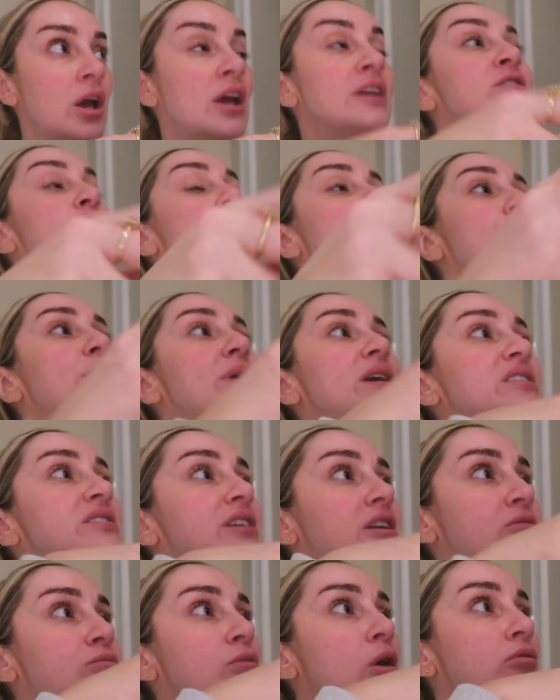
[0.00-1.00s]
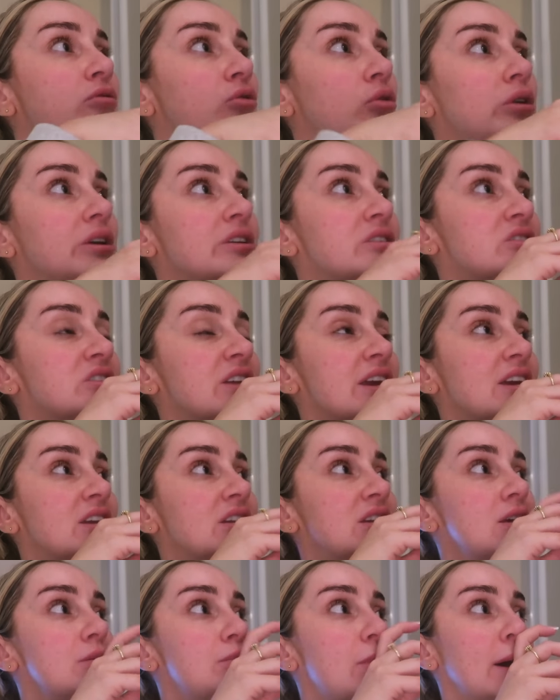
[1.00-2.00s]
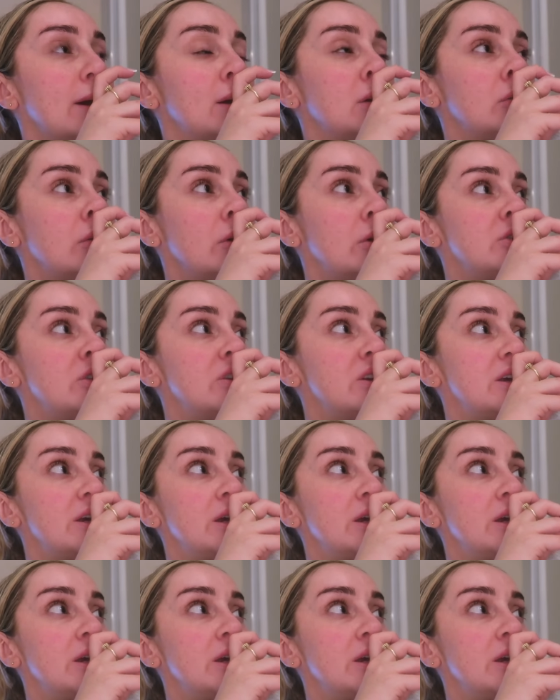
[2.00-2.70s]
But he said avoid staying near Bangla Road, did he?